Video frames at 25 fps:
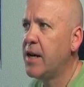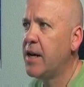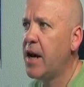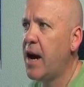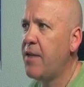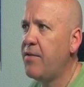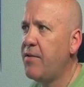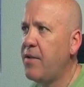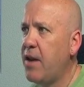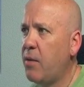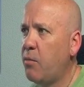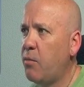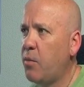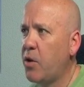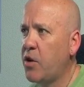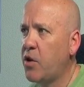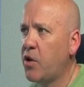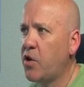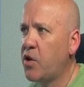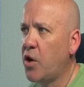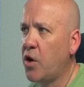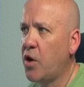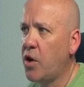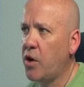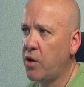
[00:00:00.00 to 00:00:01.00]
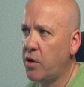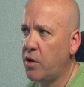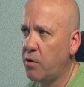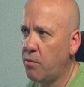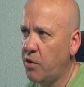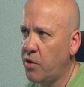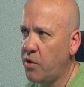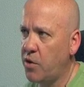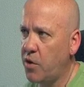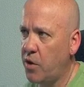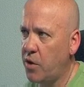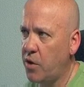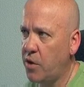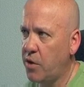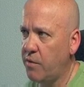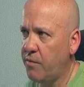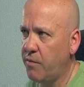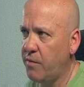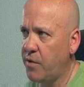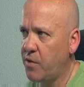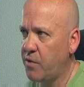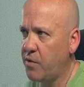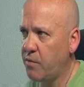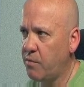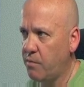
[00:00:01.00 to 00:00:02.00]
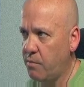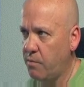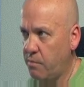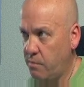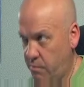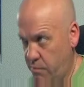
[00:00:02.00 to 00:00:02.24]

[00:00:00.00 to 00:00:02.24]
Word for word: And then when you turn to return to the visit,